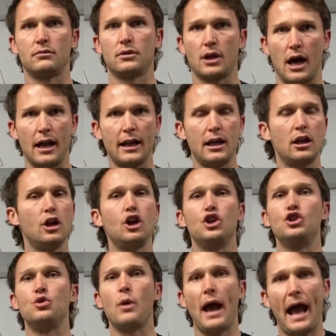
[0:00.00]
Got it?
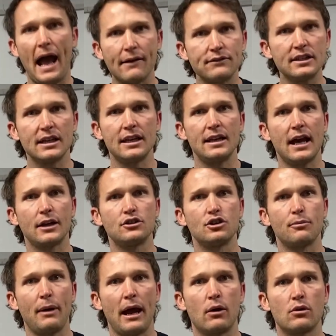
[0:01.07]
You have to connect
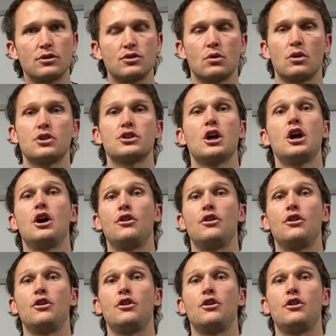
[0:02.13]
your power source.